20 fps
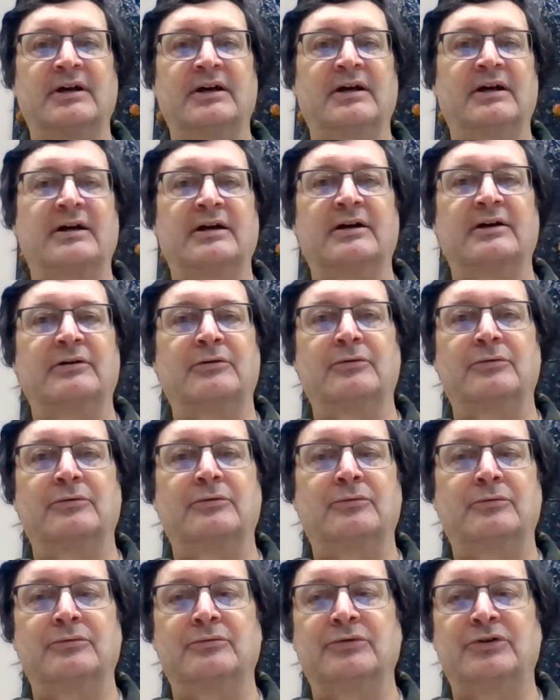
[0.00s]

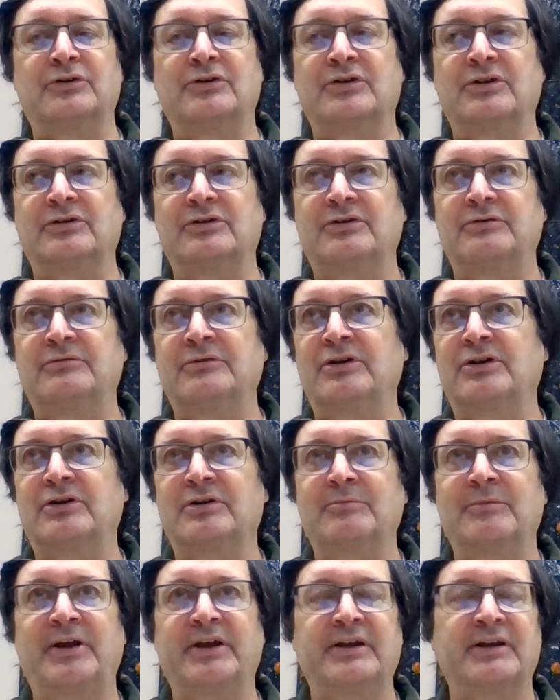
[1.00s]
You
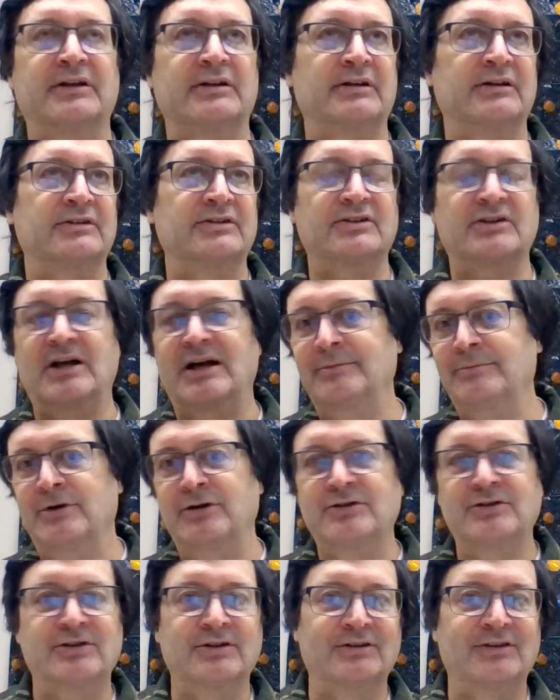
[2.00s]
can make it a stop
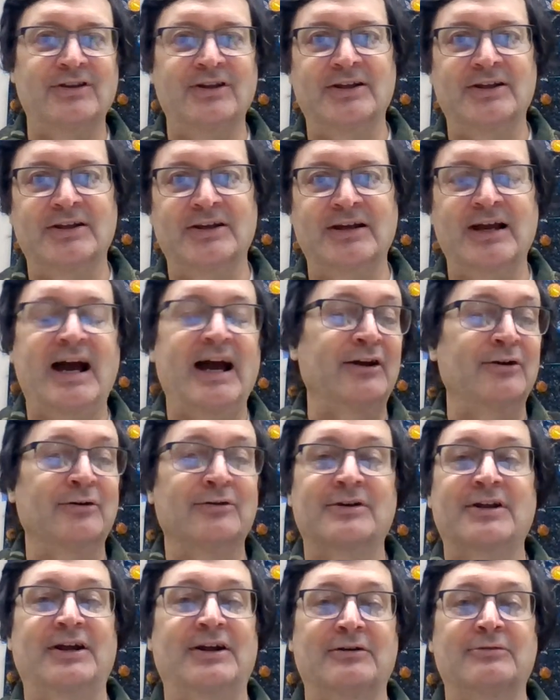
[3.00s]
motion thing. I
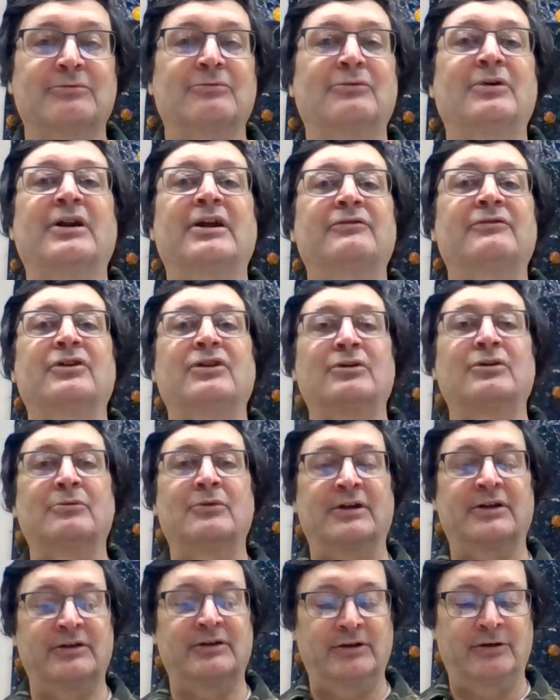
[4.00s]
don't care. Whatever you
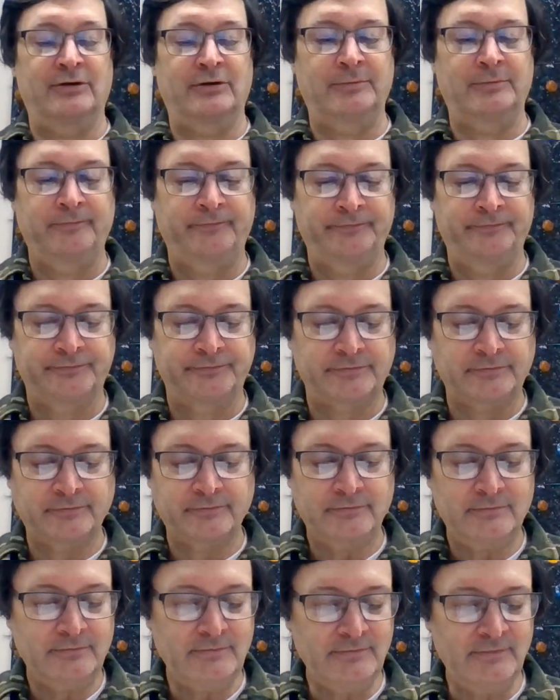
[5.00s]
want to do,
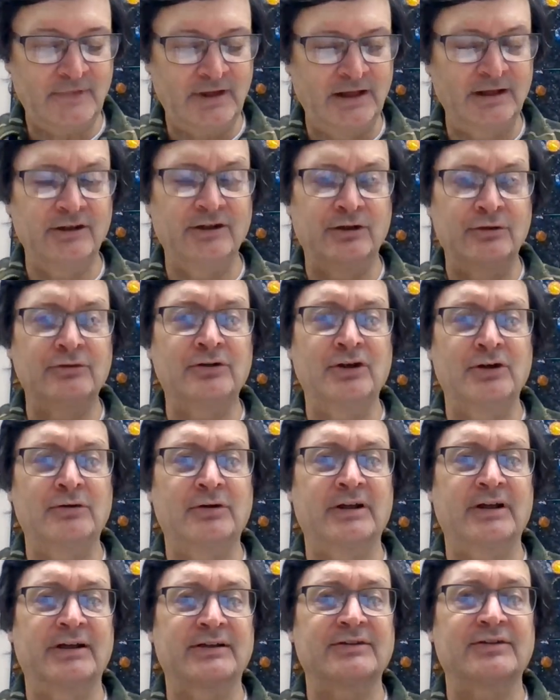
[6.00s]
you
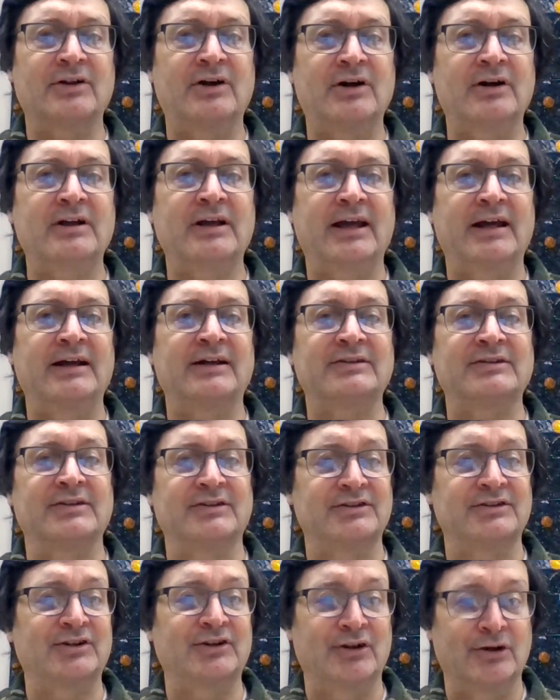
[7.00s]
do it as long as
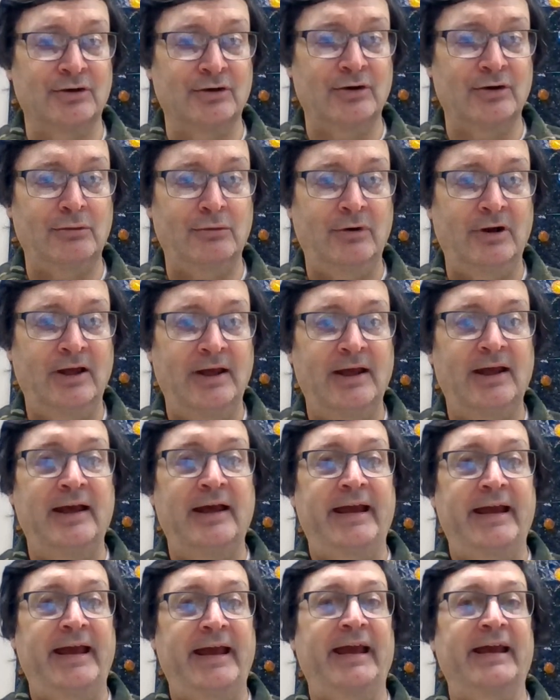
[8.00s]
it's thorough
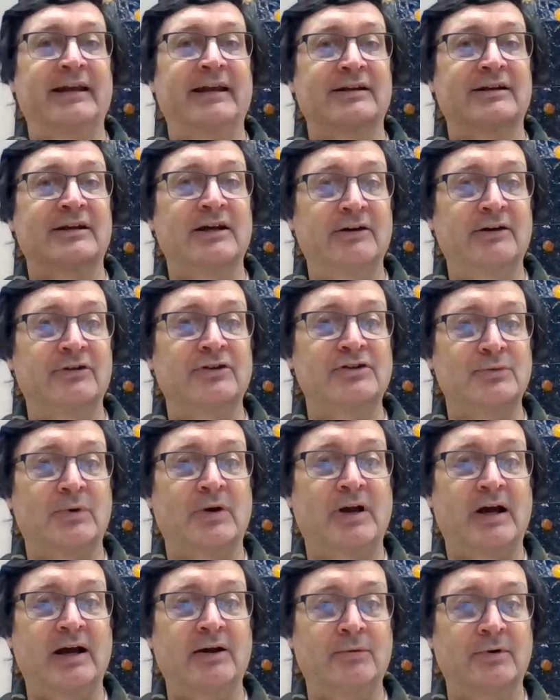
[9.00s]
and it covers
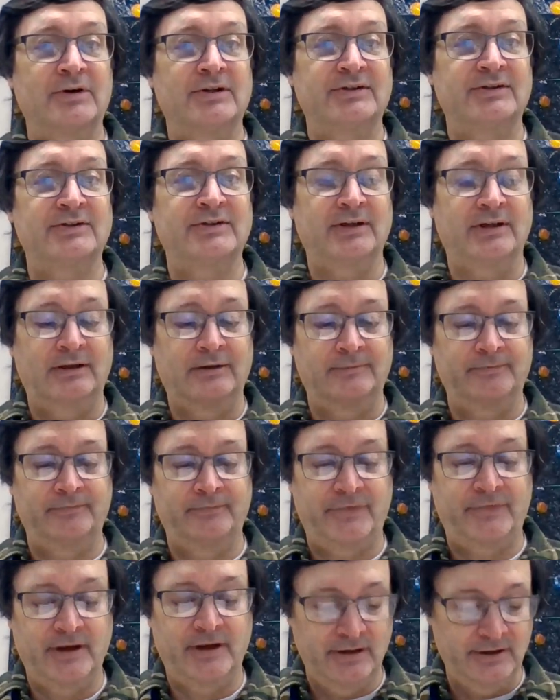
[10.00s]
what I want to see.
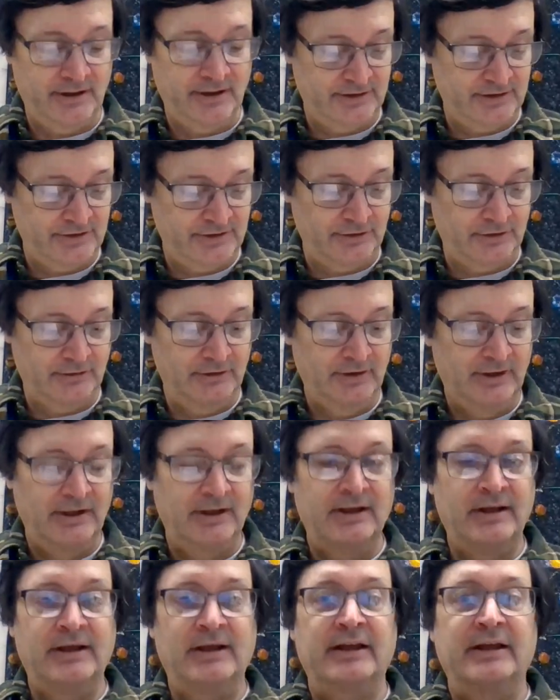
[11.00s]
All right. So
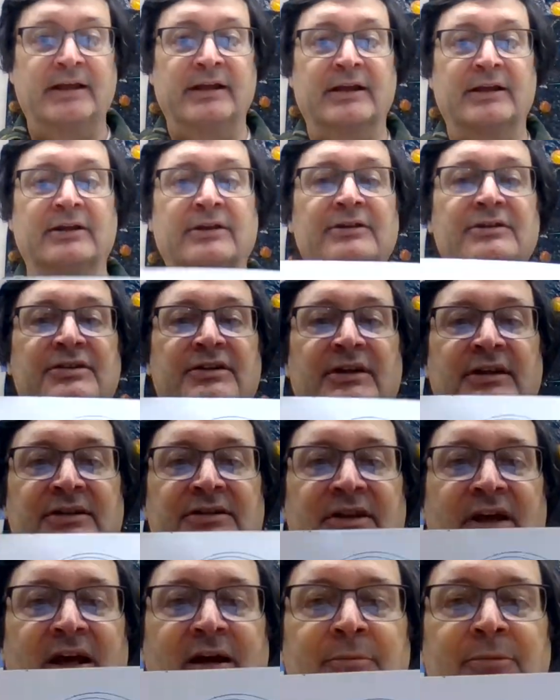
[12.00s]
here's an
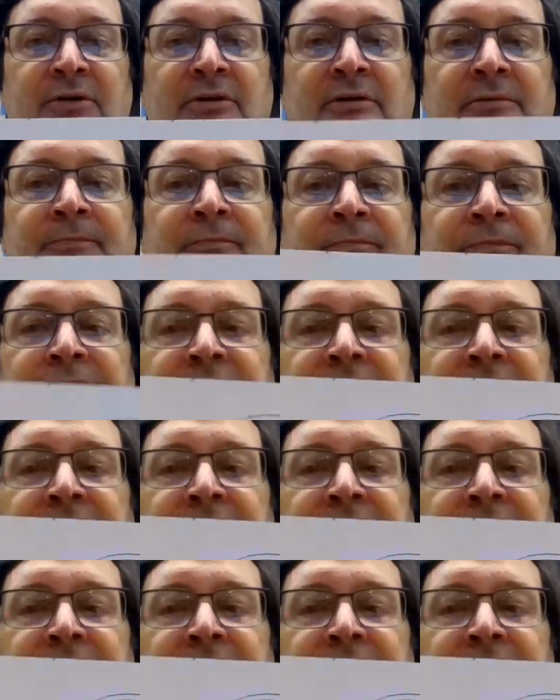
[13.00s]
example.